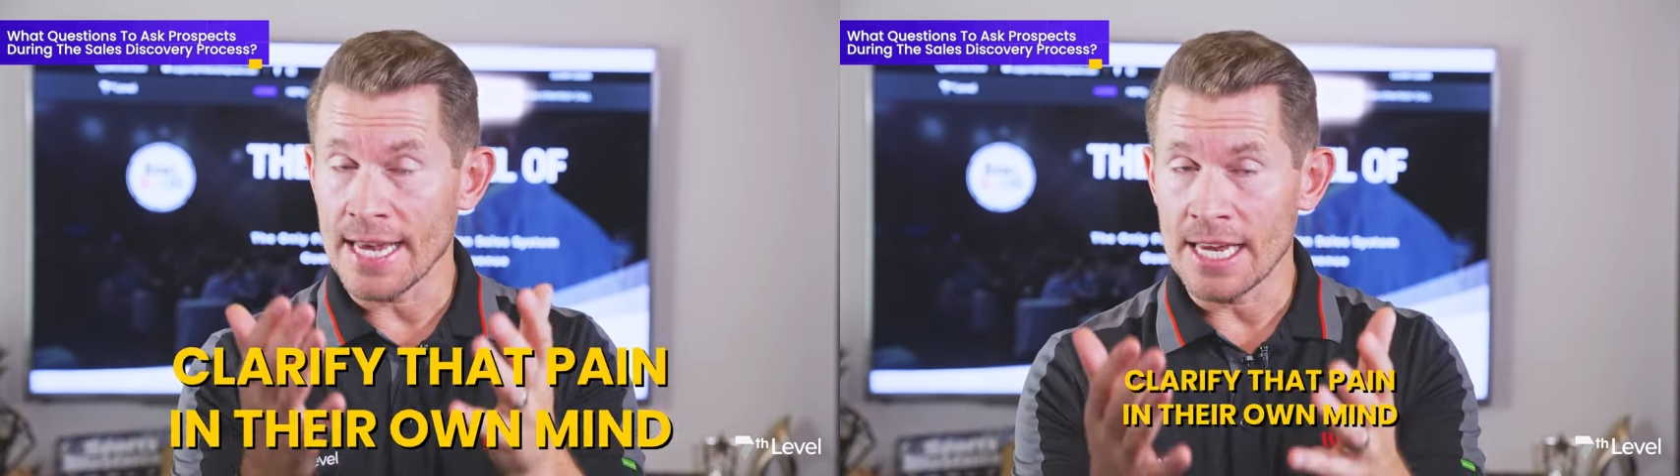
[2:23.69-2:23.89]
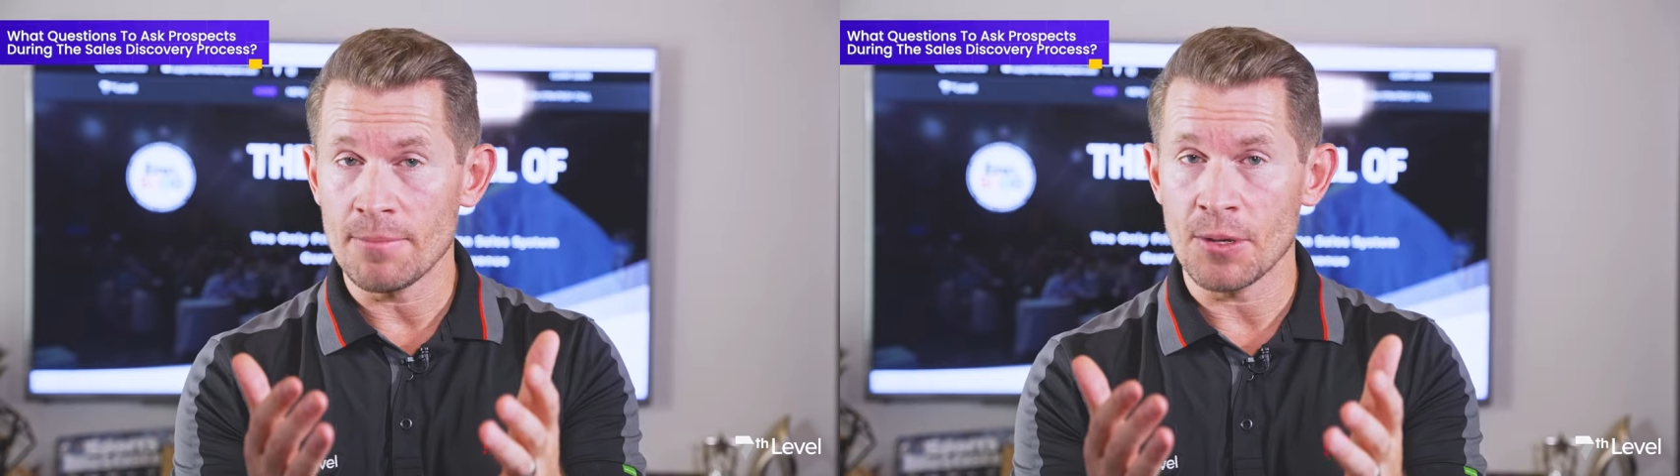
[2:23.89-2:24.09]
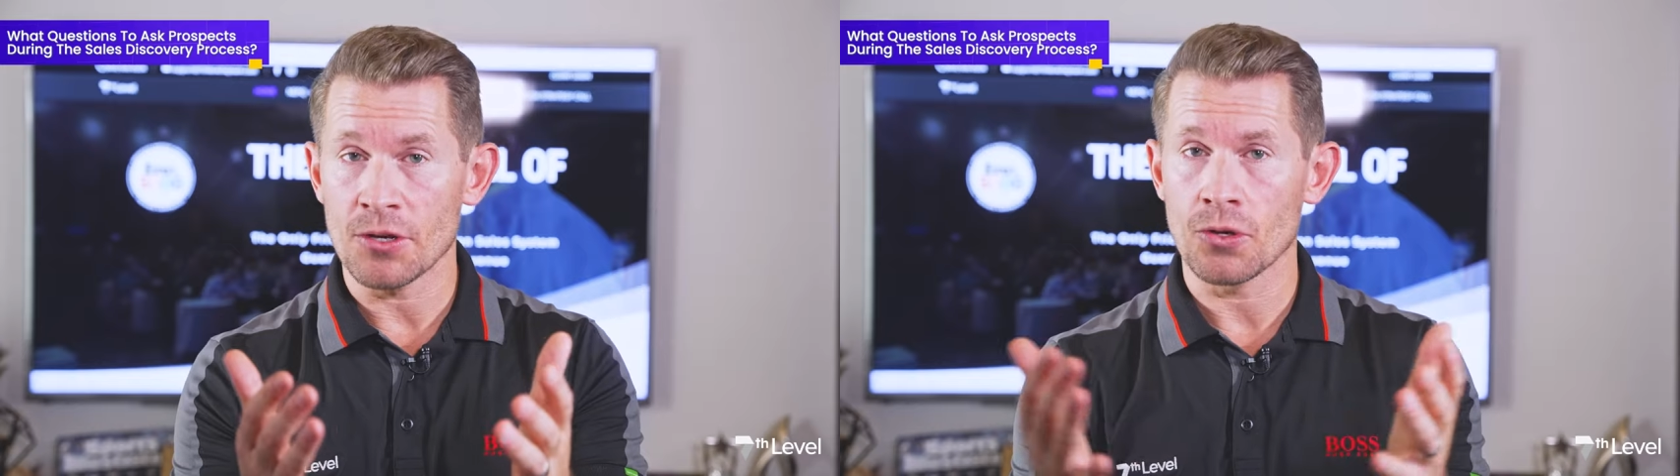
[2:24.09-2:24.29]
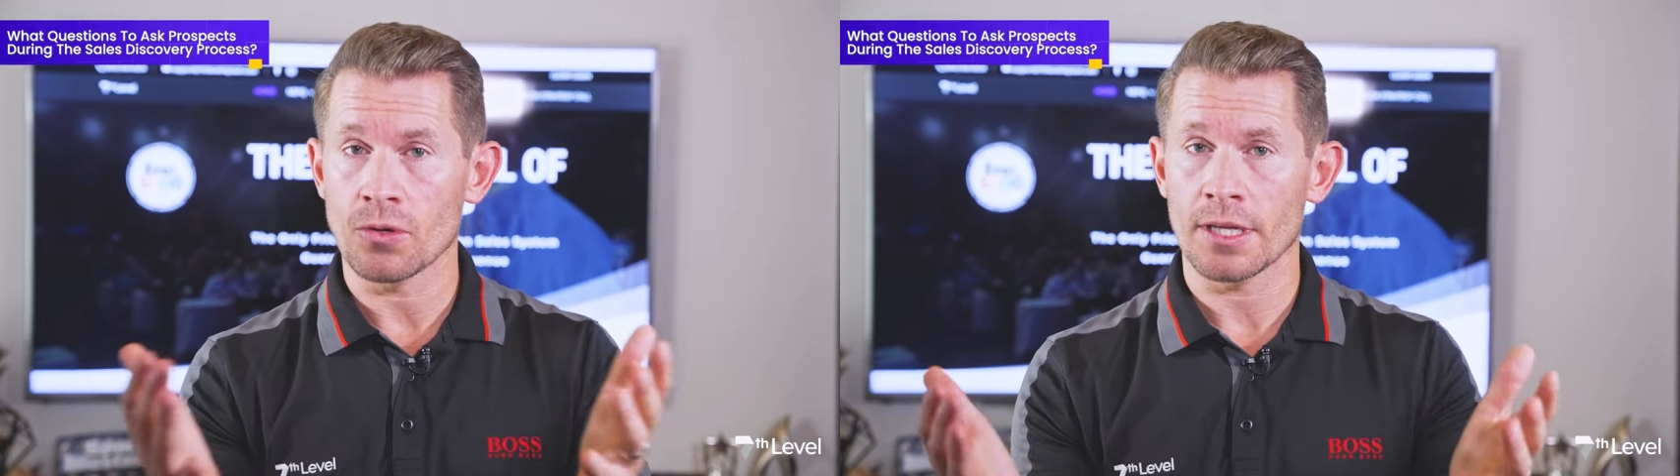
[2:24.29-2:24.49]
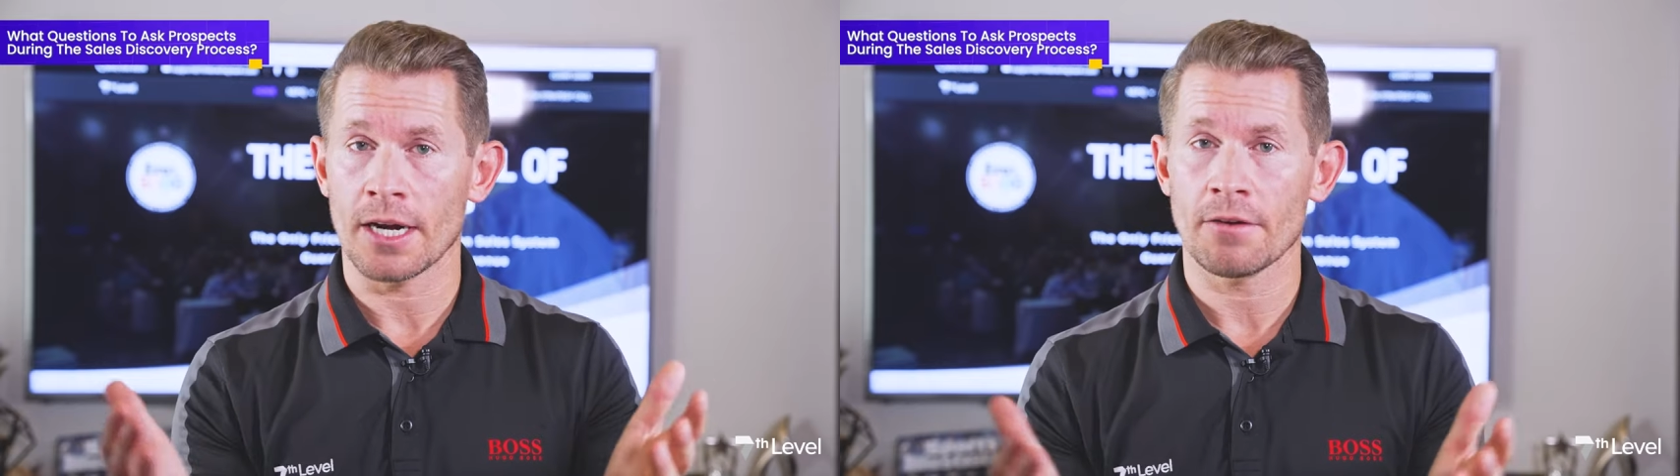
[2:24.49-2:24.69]

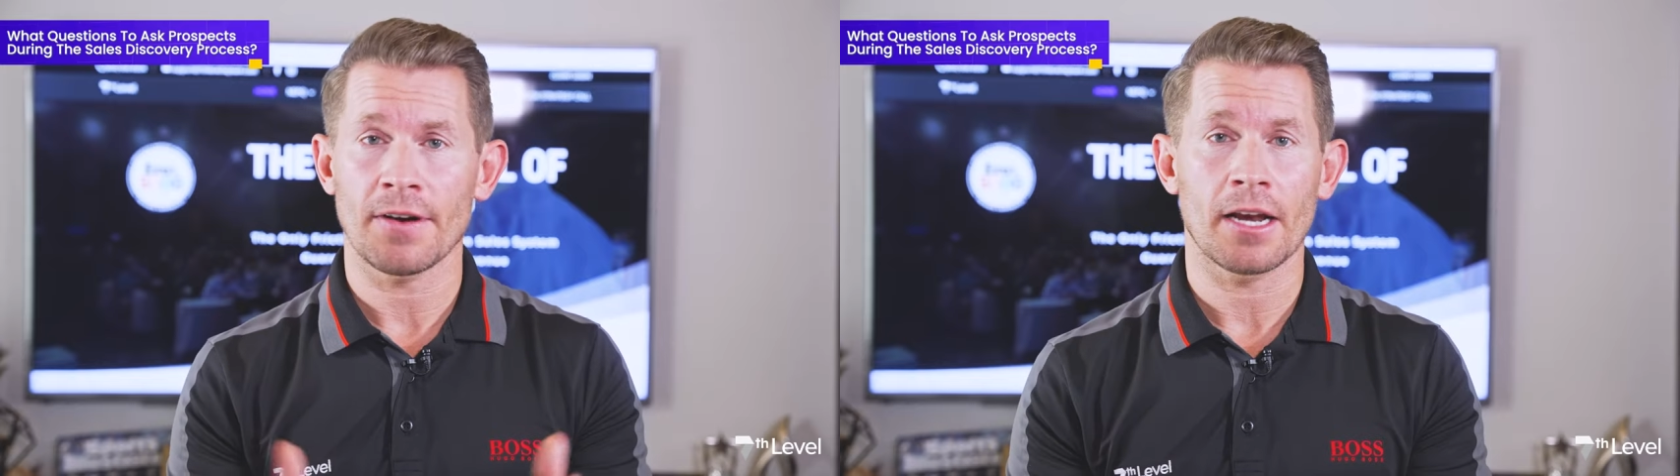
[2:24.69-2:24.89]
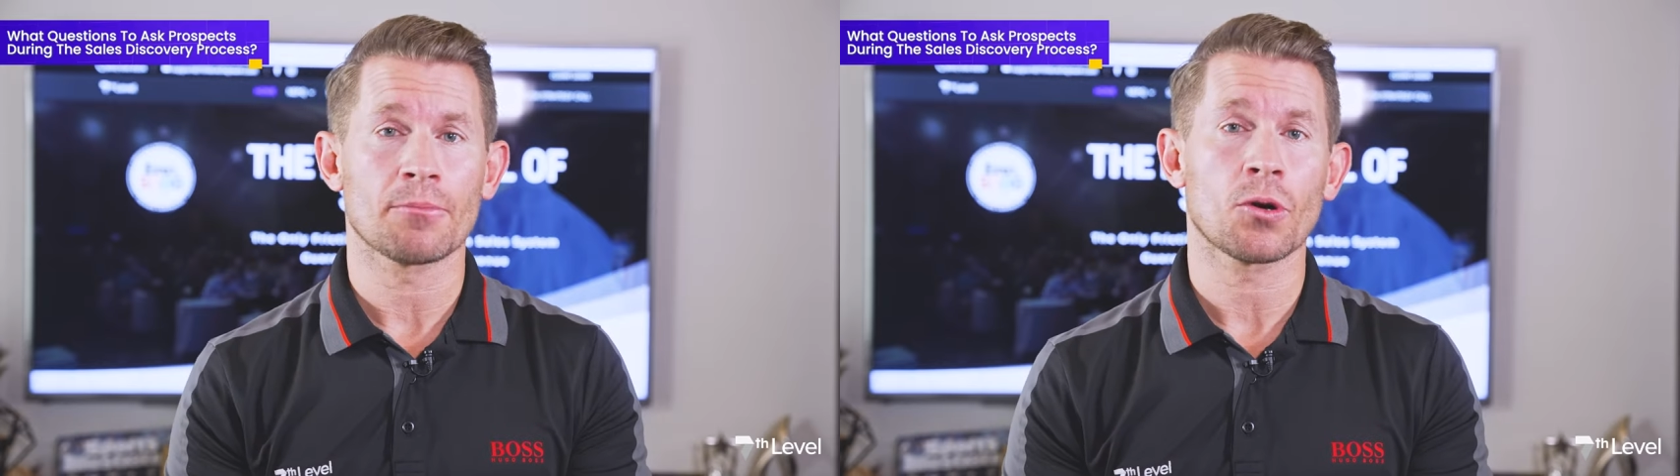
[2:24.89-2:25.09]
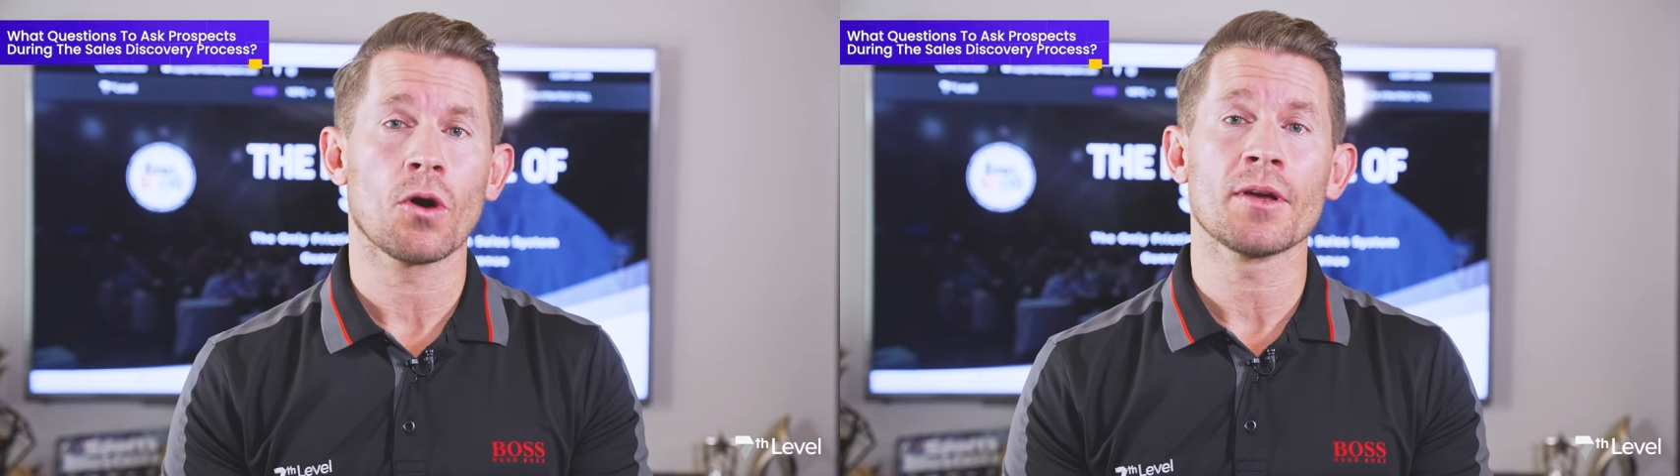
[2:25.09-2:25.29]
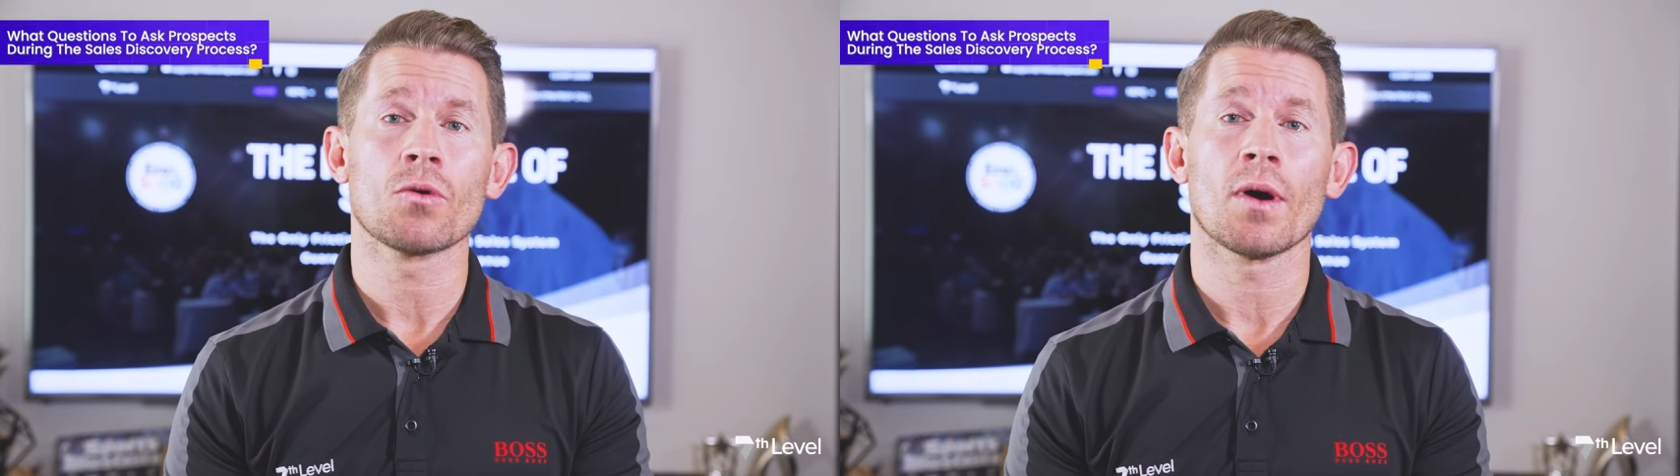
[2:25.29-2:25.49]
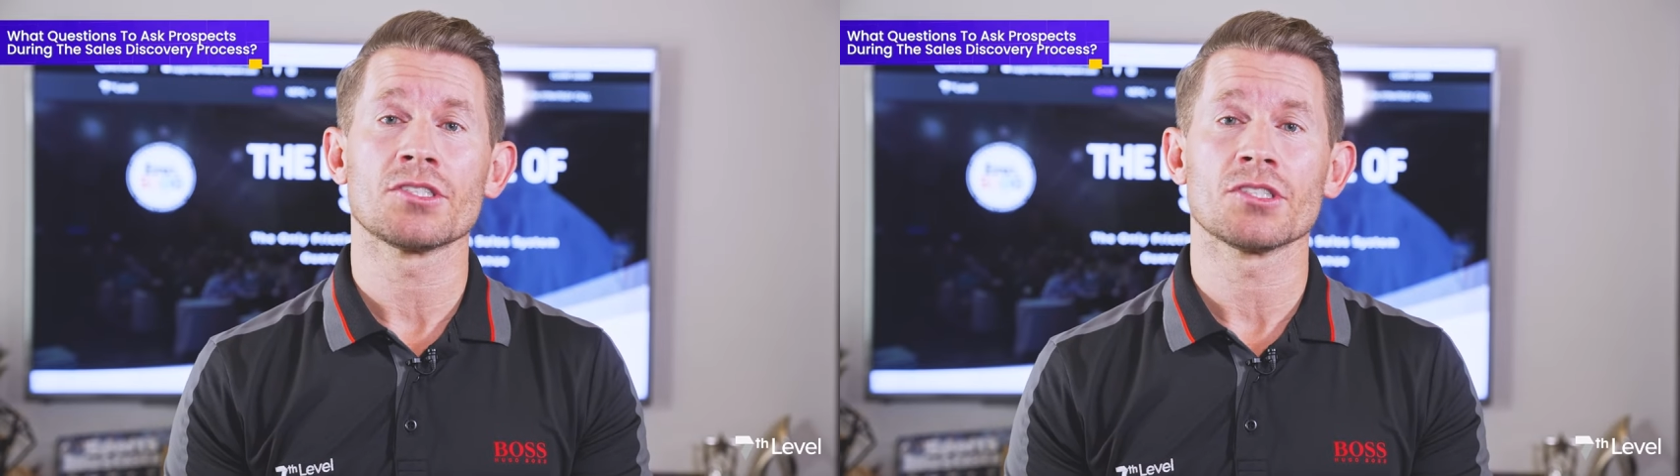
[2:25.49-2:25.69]
NEPQ clarifying and probing
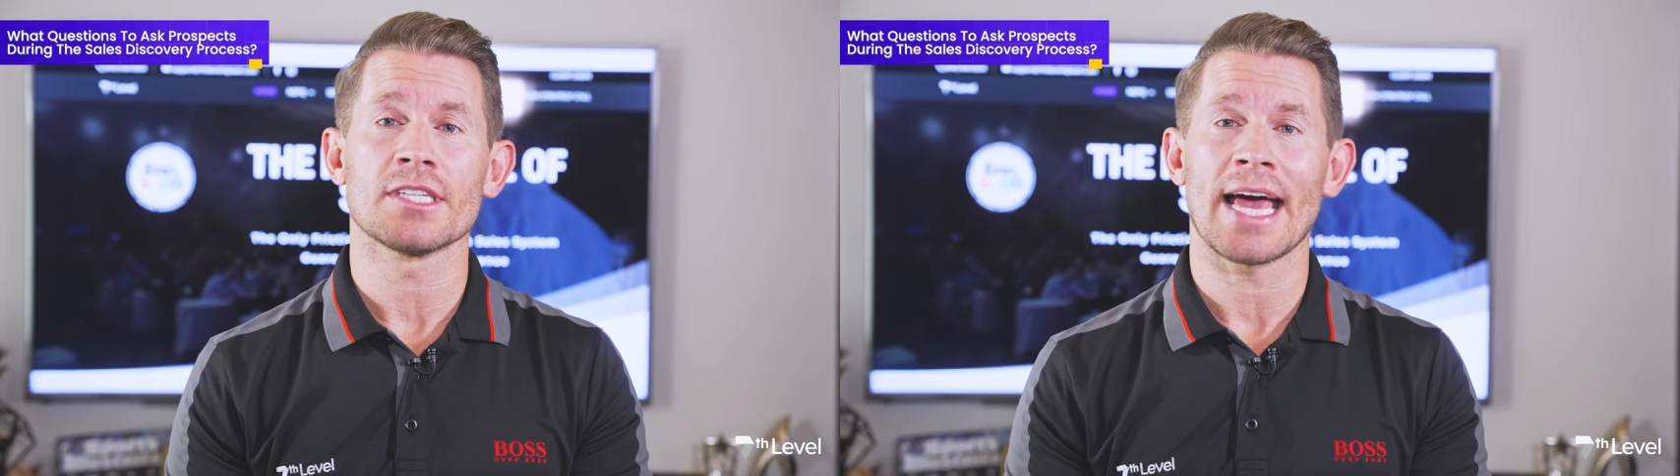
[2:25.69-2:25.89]
questions